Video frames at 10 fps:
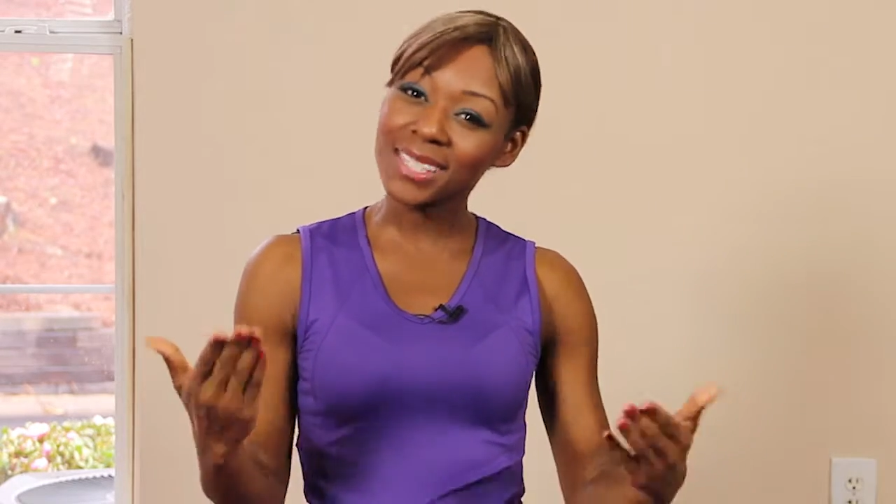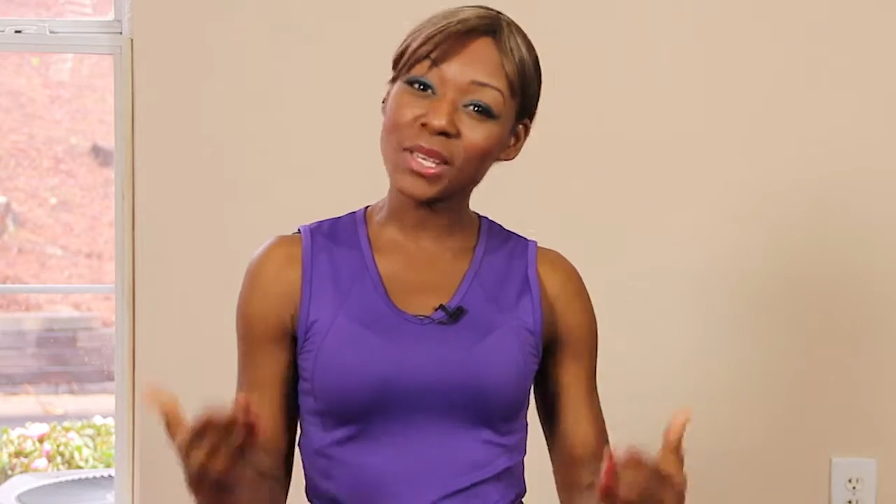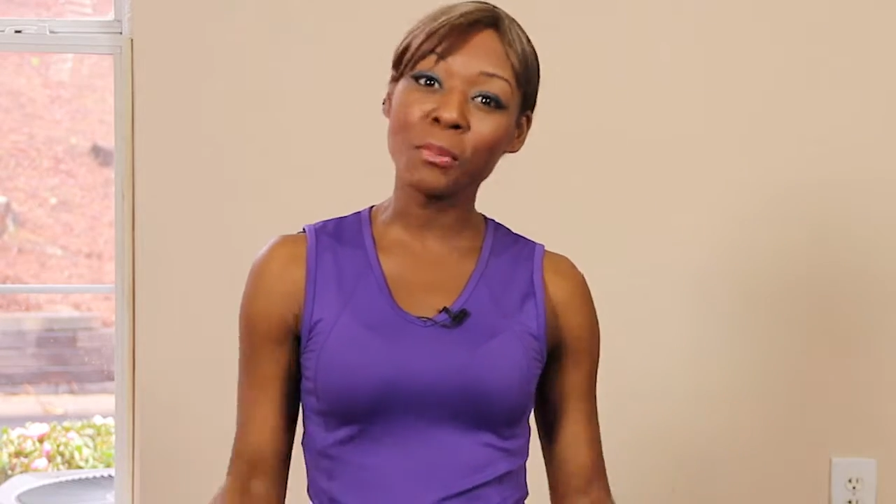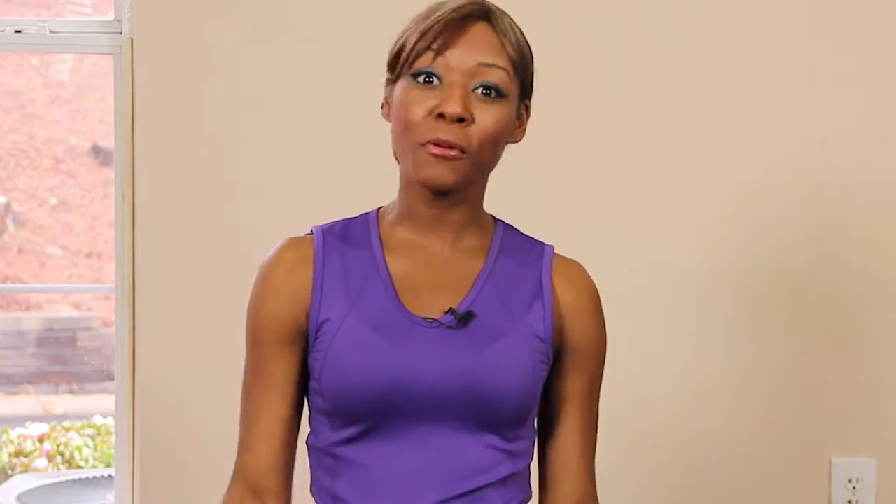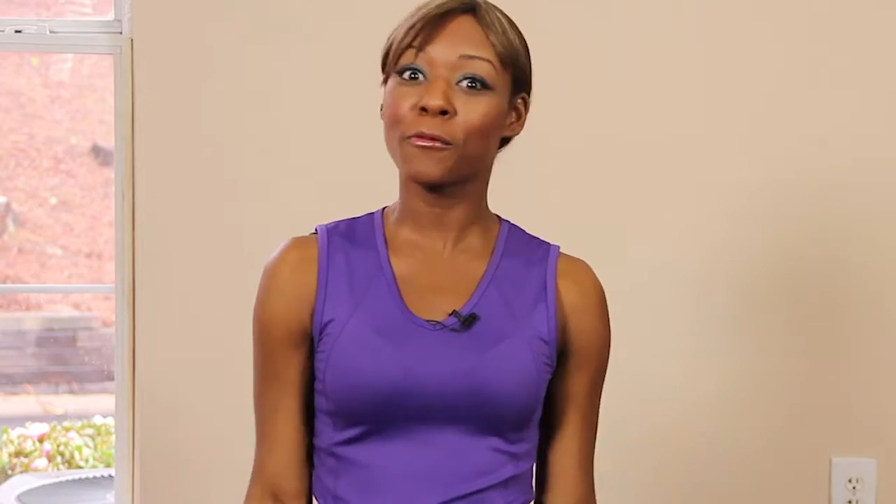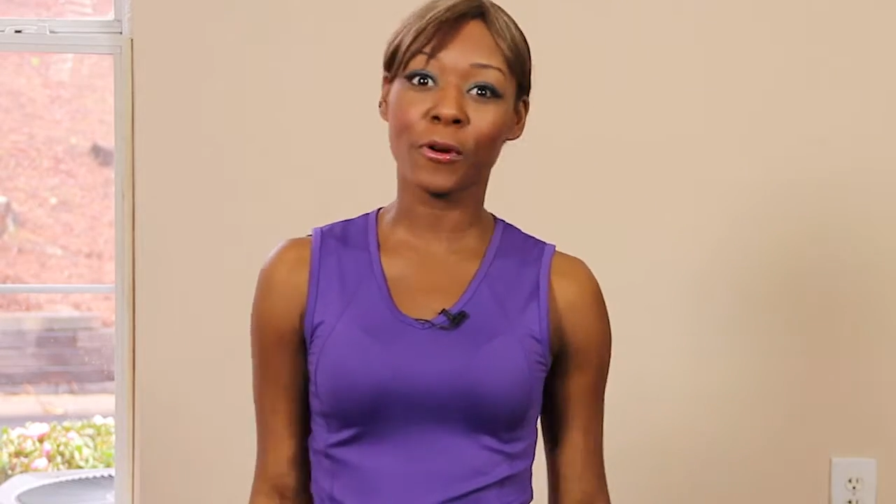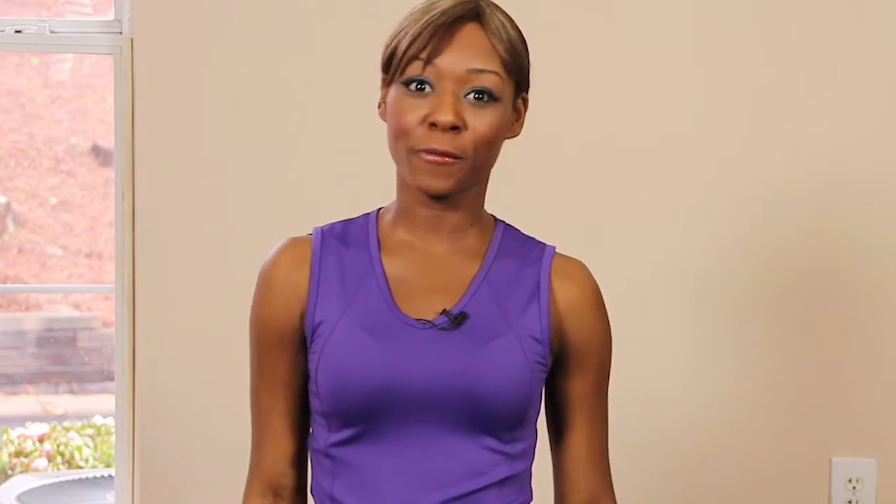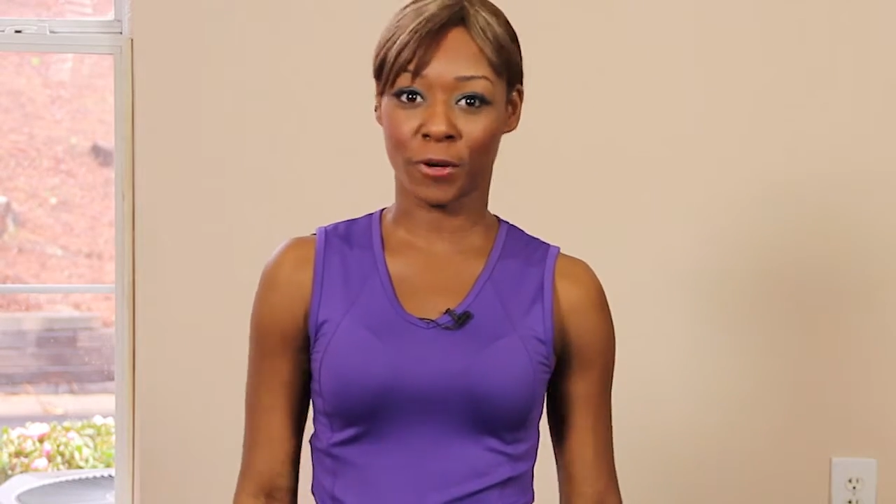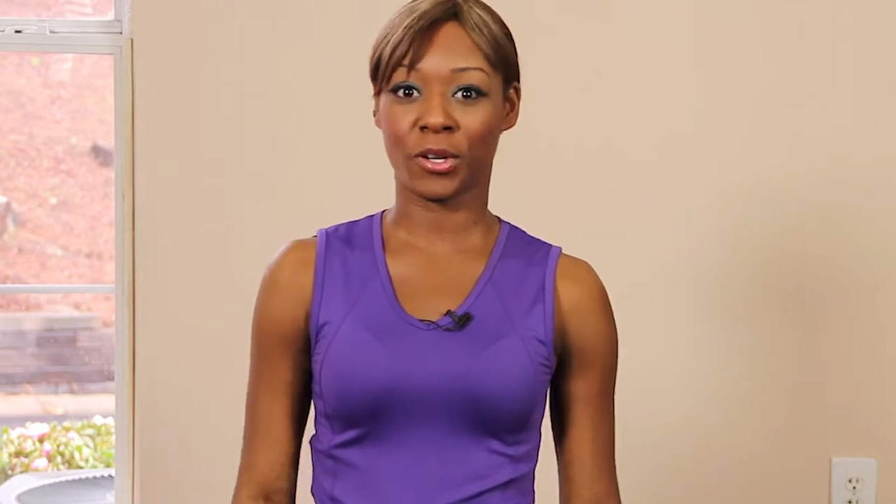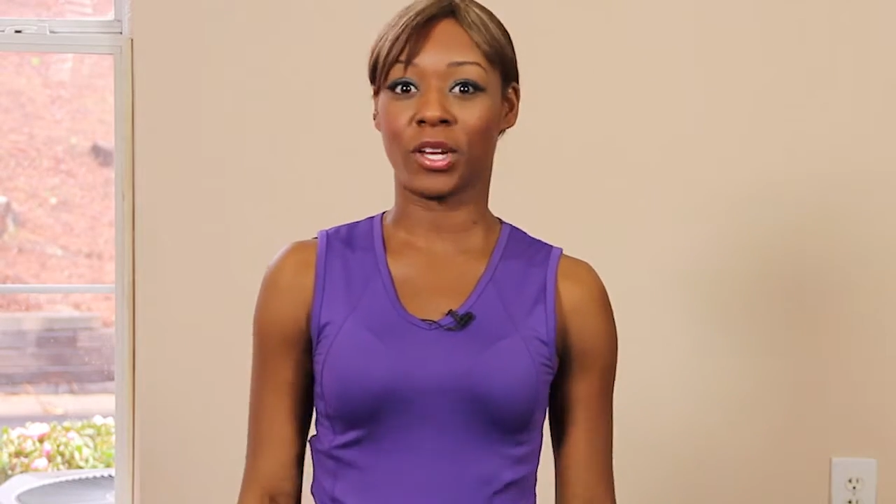some before
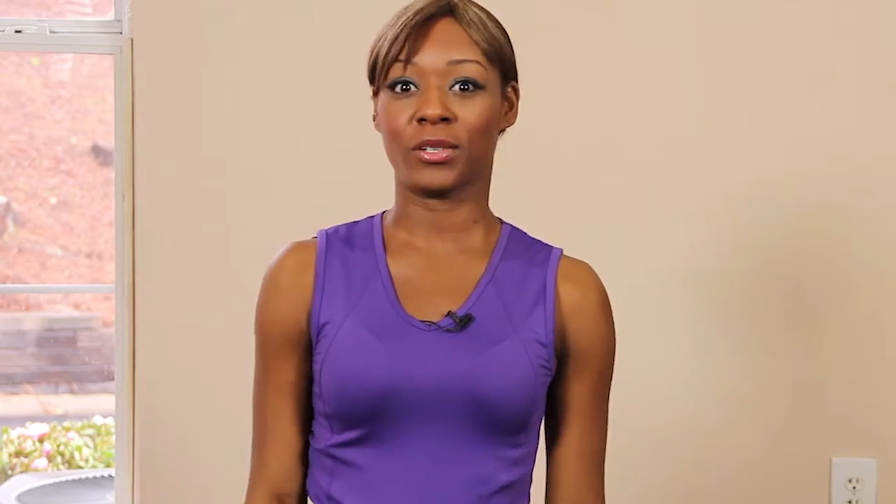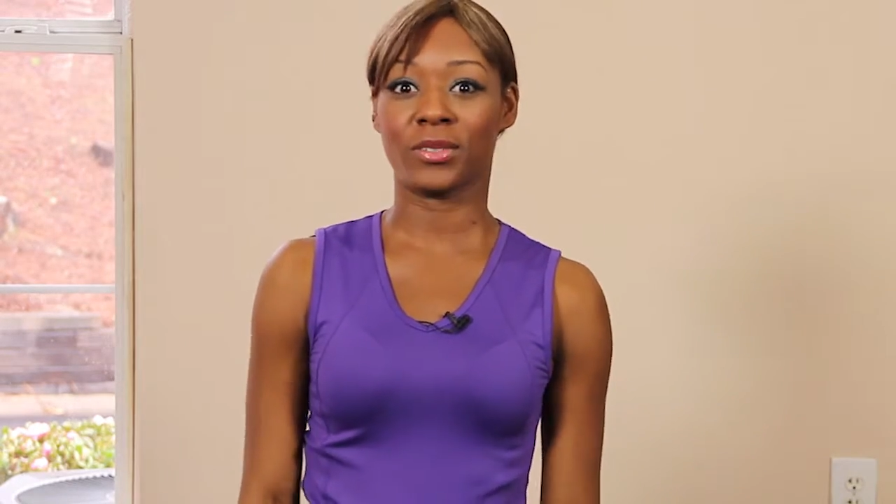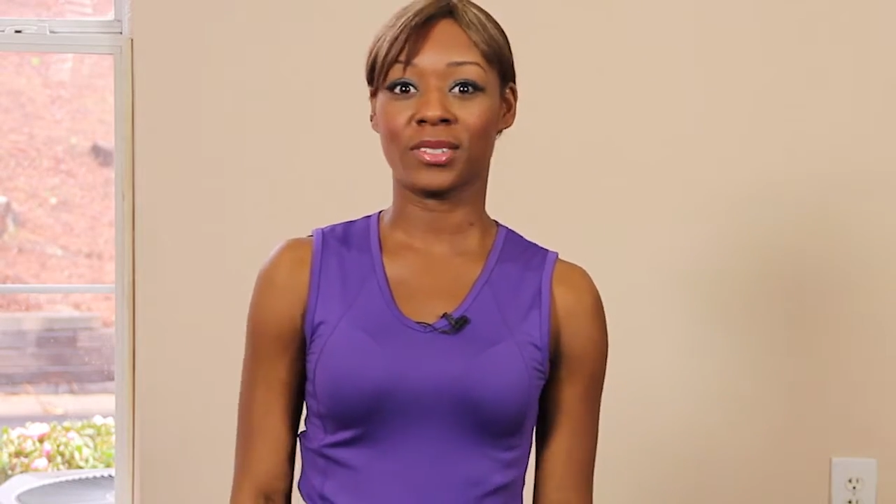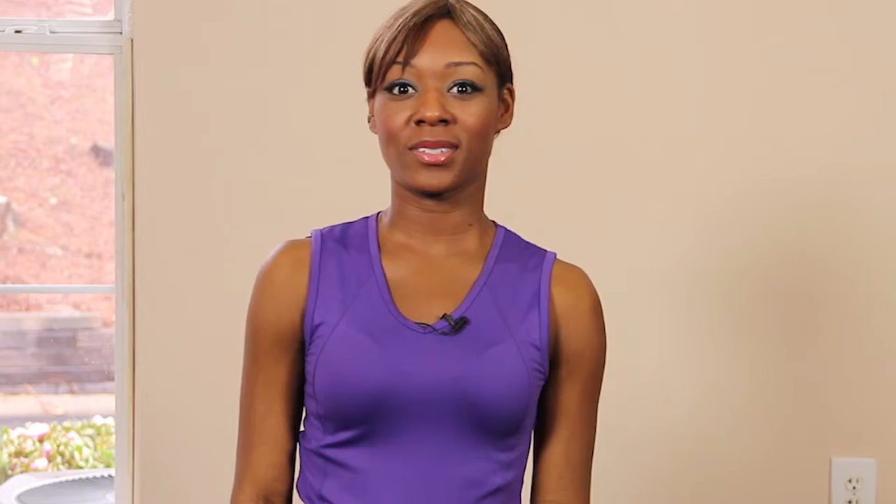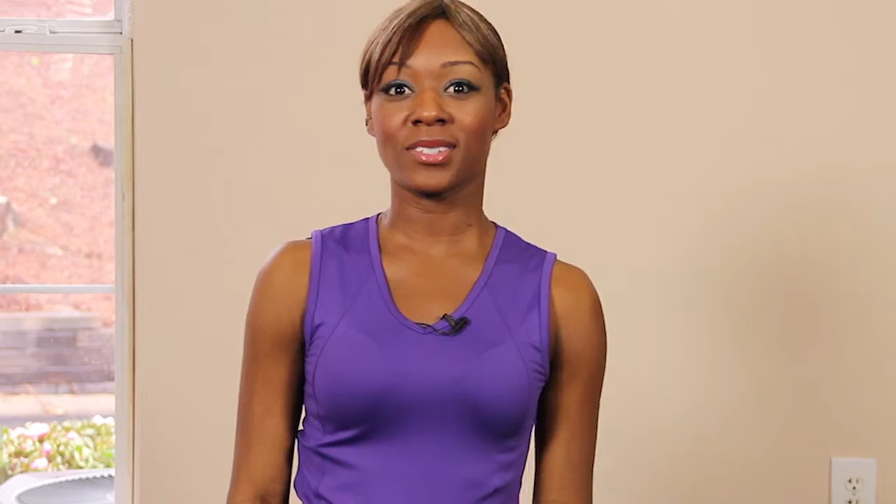photos